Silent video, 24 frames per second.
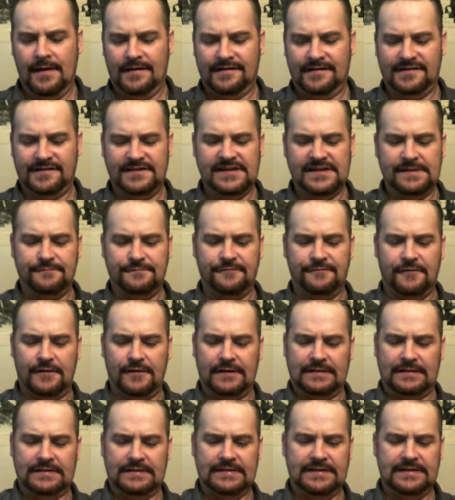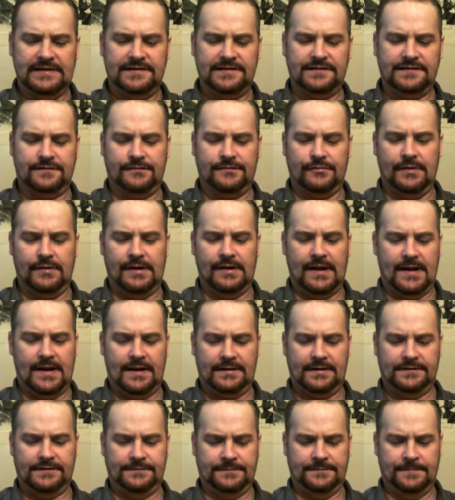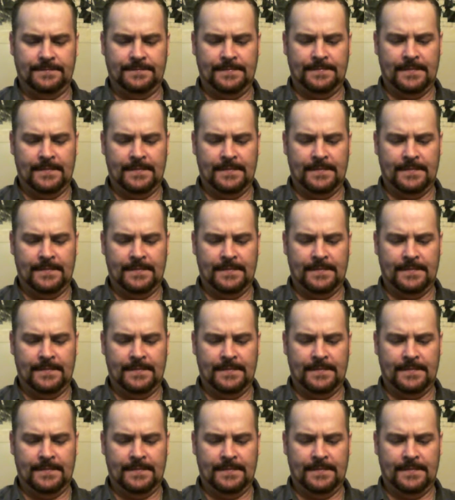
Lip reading: steep for at least 3 days.